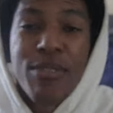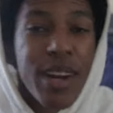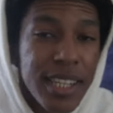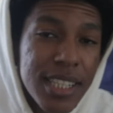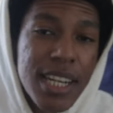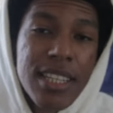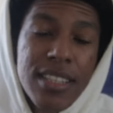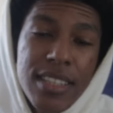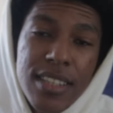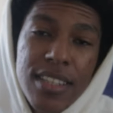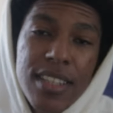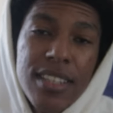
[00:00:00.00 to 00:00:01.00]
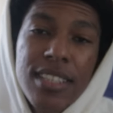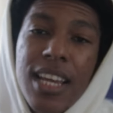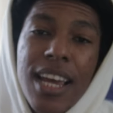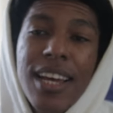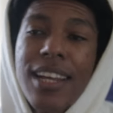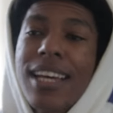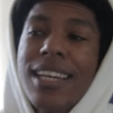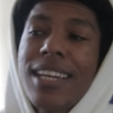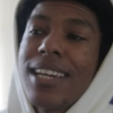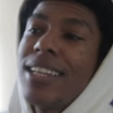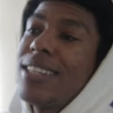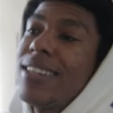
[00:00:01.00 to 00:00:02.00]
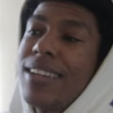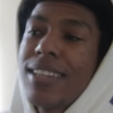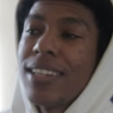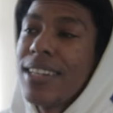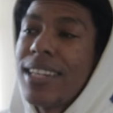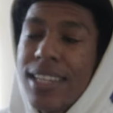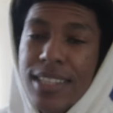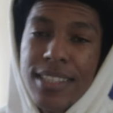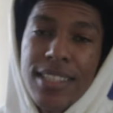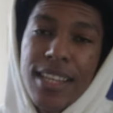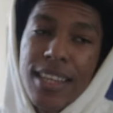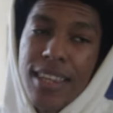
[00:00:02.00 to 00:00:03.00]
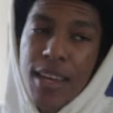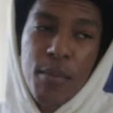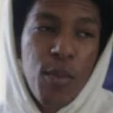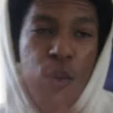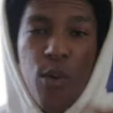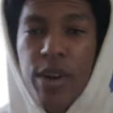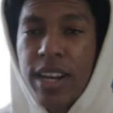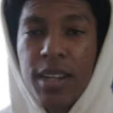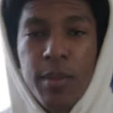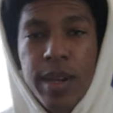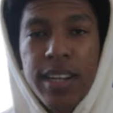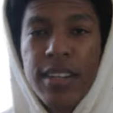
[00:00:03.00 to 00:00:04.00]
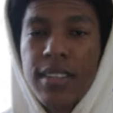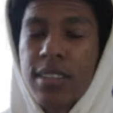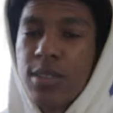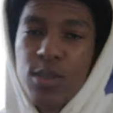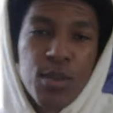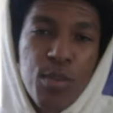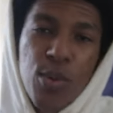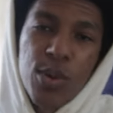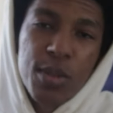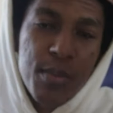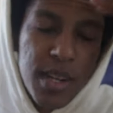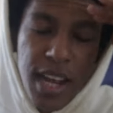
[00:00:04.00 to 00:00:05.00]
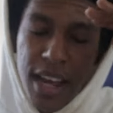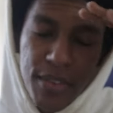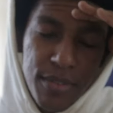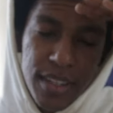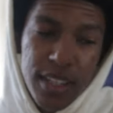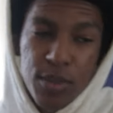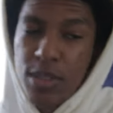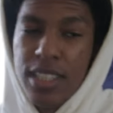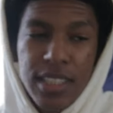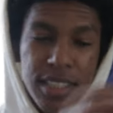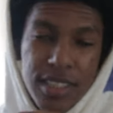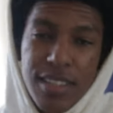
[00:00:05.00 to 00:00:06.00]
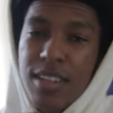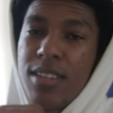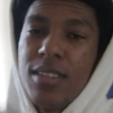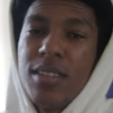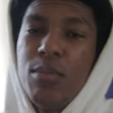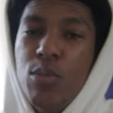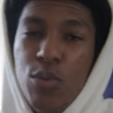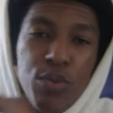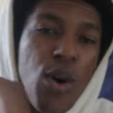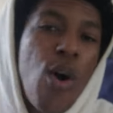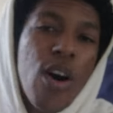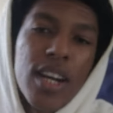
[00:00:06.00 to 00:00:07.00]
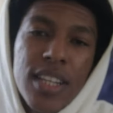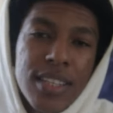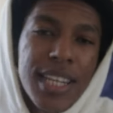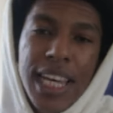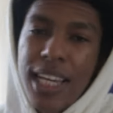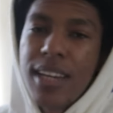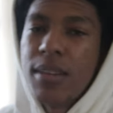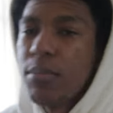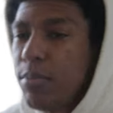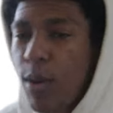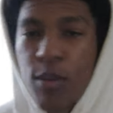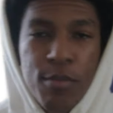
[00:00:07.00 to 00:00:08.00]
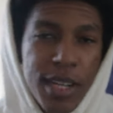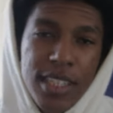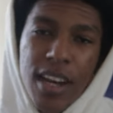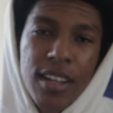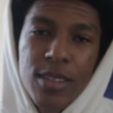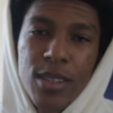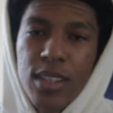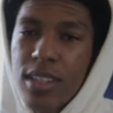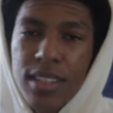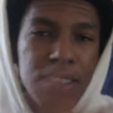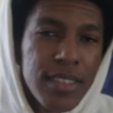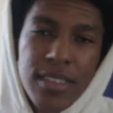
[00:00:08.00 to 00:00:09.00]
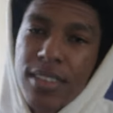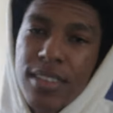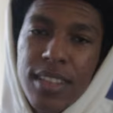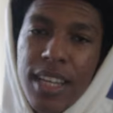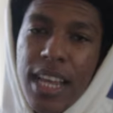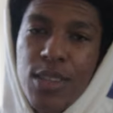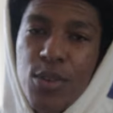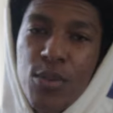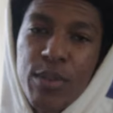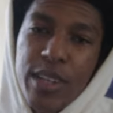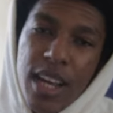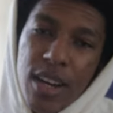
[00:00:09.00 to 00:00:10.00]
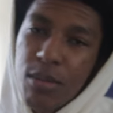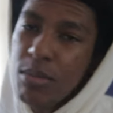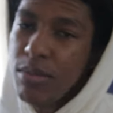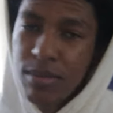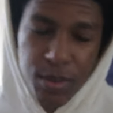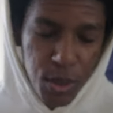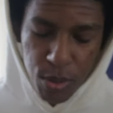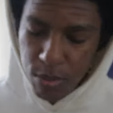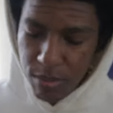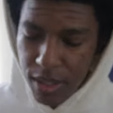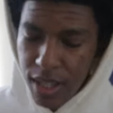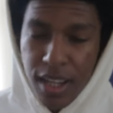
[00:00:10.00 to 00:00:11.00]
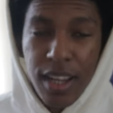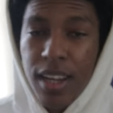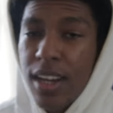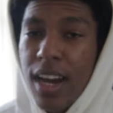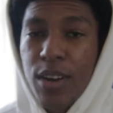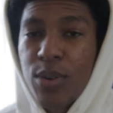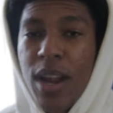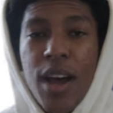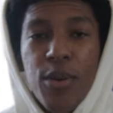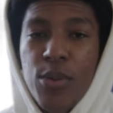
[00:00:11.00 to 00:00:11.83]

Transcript: franchise as it is. Like, nothing against them or anybody that still supports, but I've literally just moved on. It's like part of my childhood and that's over now. So I don't